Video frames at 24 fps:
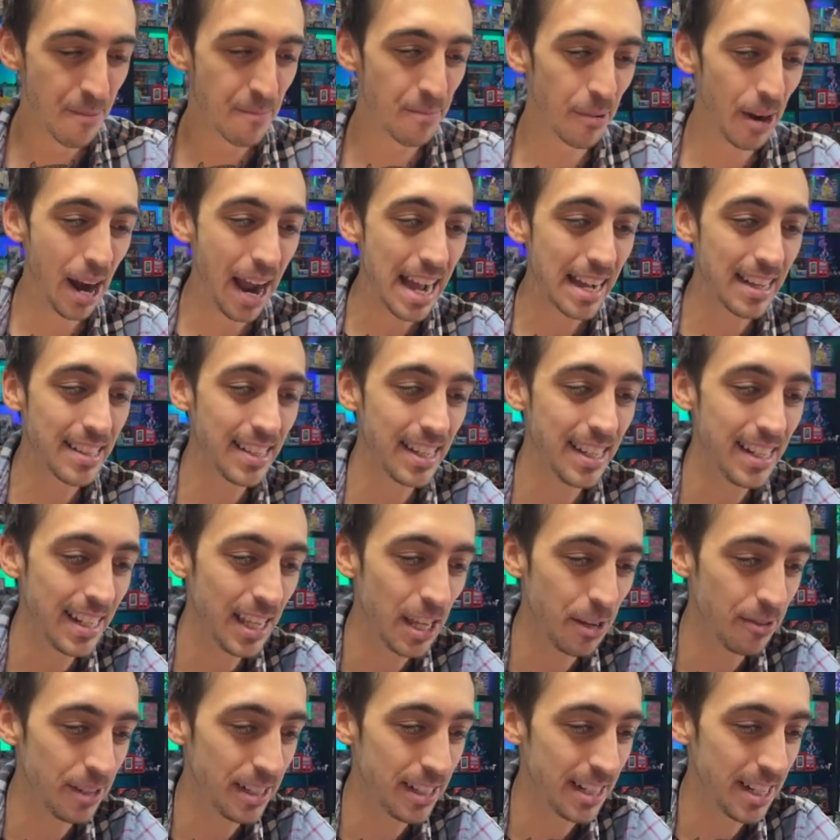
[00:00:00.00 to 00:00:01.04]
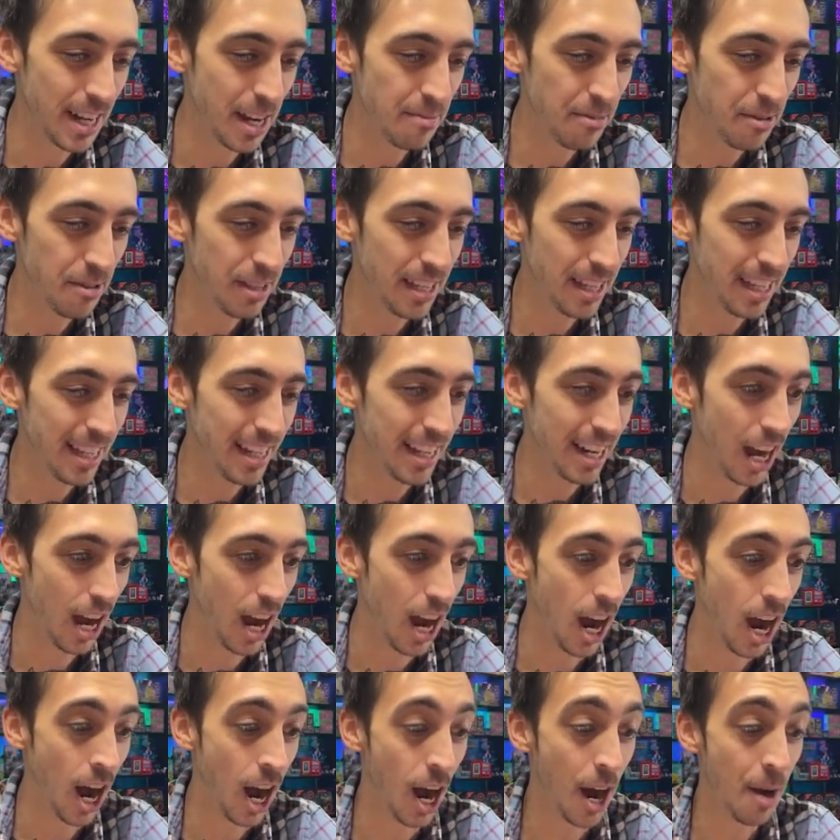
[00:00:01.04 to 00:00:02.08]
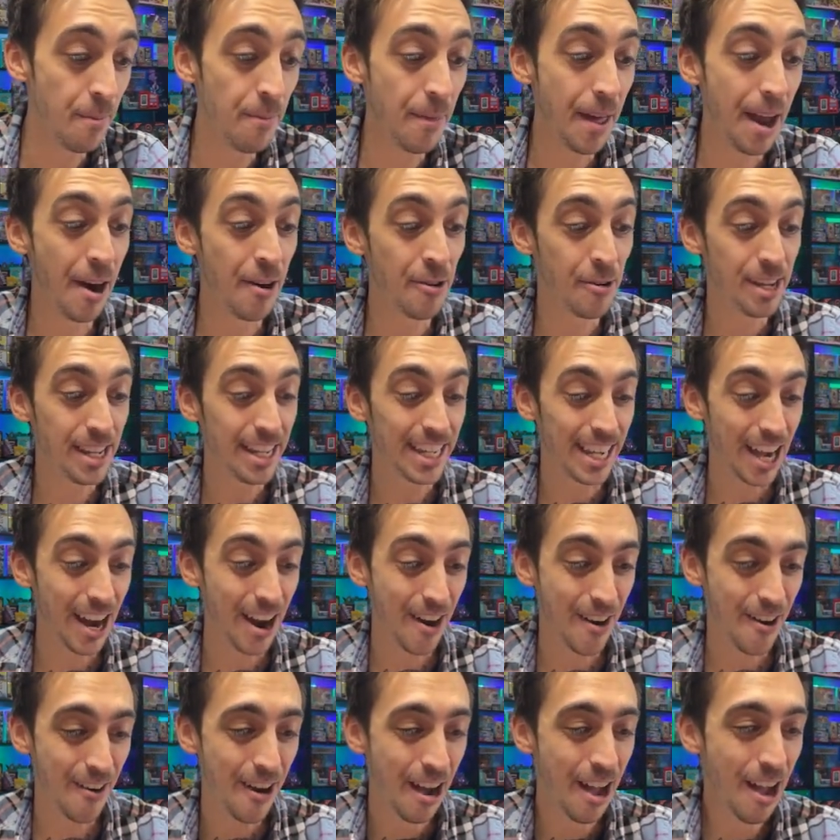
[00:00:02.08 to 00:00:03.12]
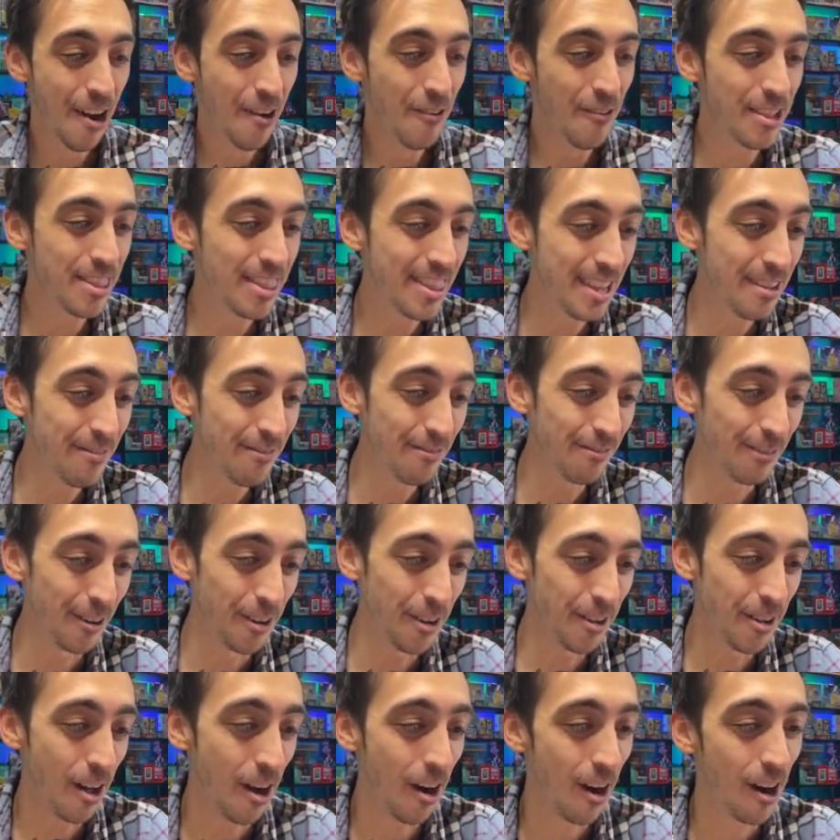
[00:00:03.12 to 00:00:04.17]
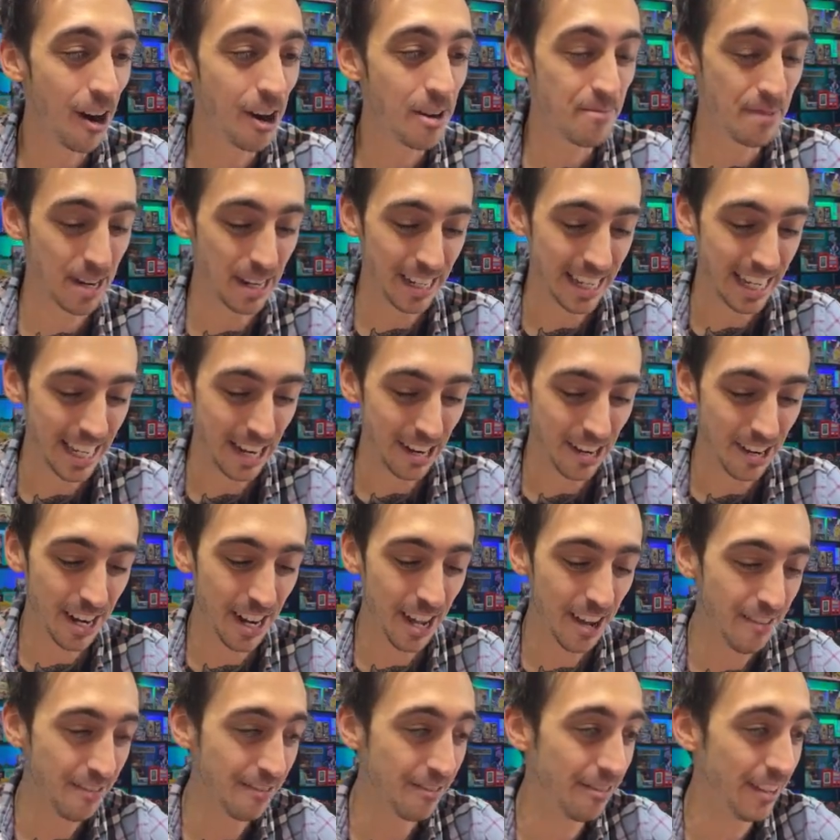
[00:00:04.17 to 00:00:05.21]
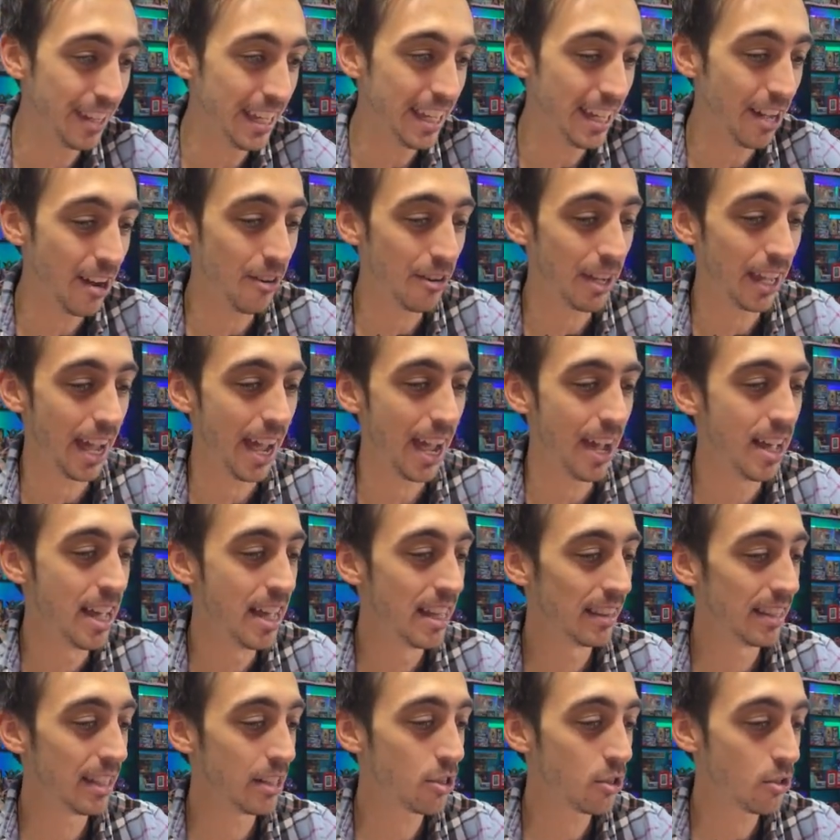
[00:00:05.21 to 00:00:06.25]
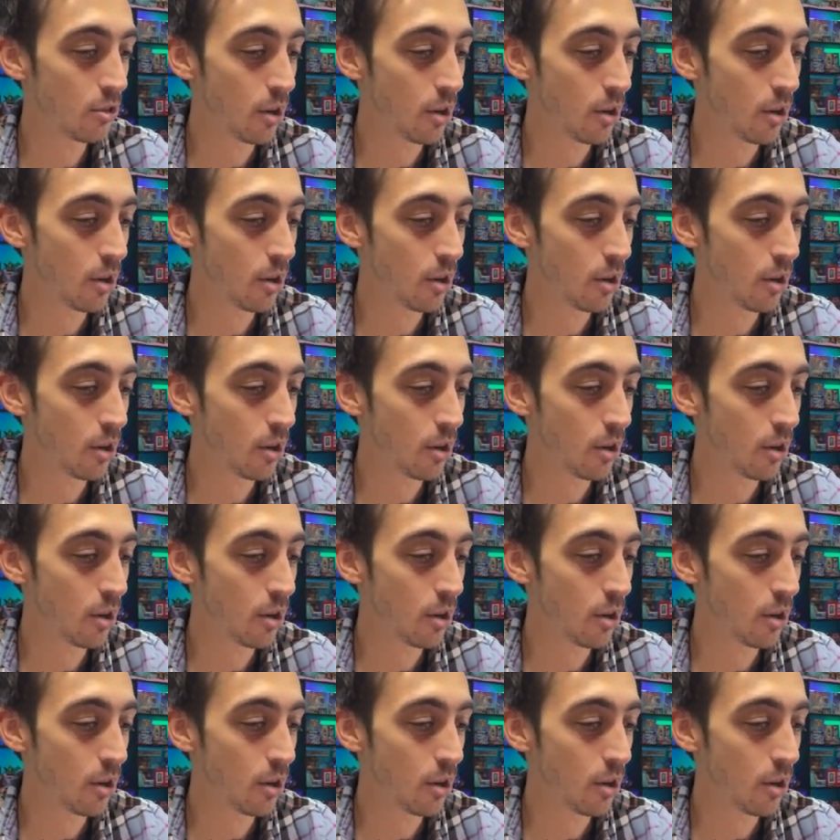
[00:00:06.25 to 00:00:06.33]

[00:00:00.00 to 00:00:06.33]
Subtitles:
Braxen, can we double it up? There we go, with the full art Magearna V. Okay, let's